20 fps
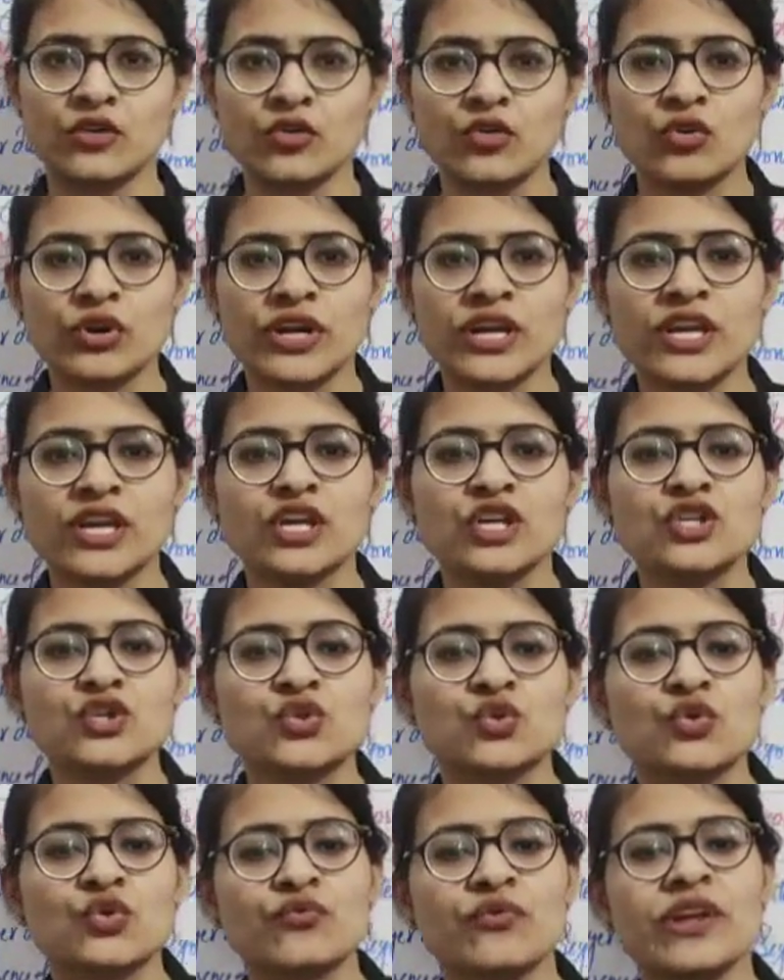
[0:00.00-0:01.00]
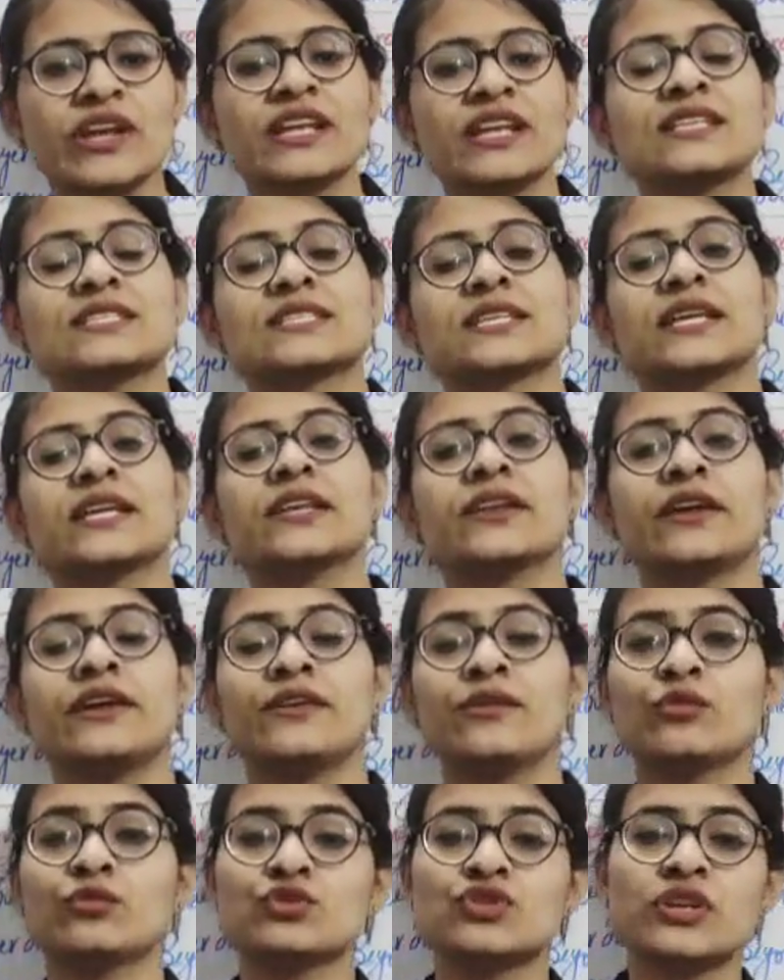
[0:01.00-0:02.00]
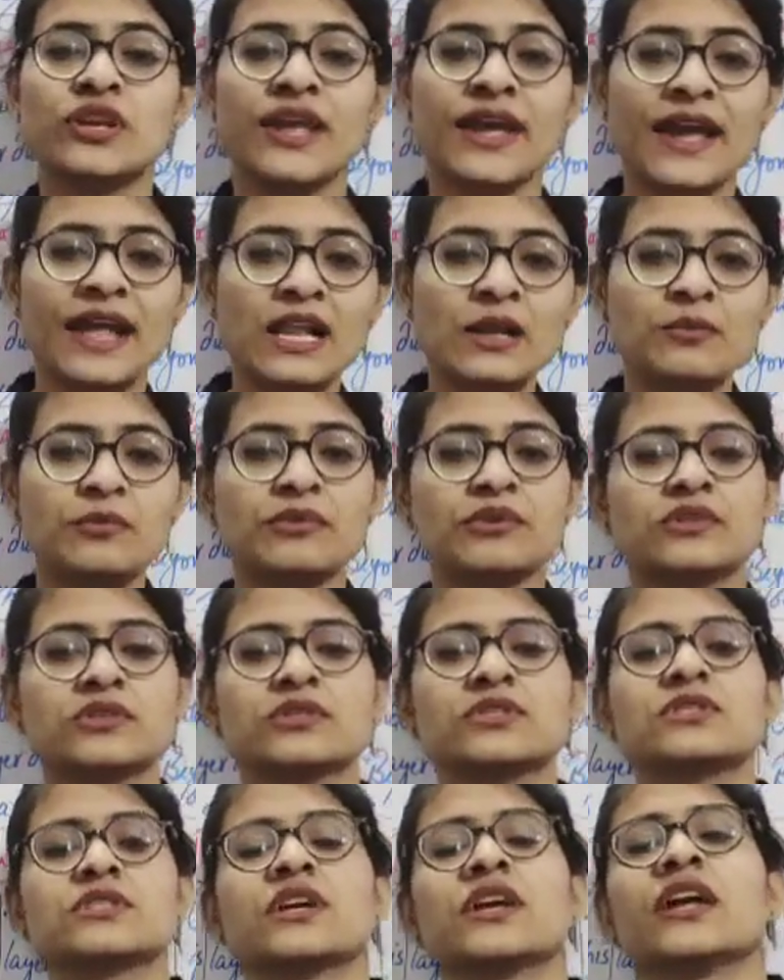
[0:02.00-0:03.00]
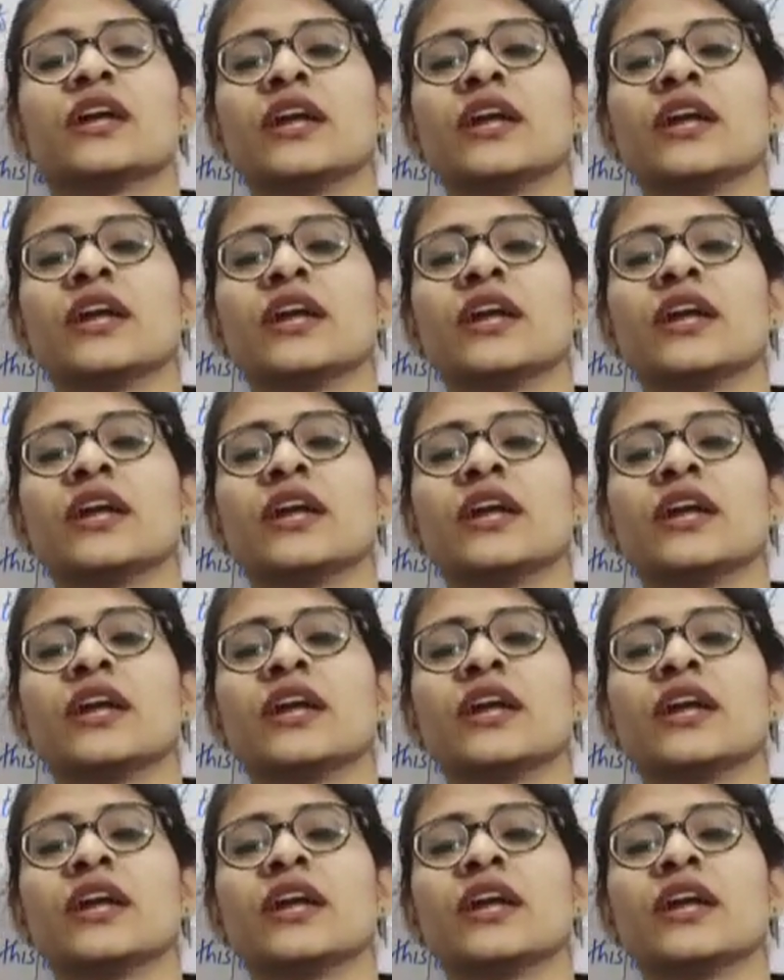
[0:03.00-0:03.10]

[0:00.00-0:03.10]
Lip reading: Okay, so we can say nitrogen helps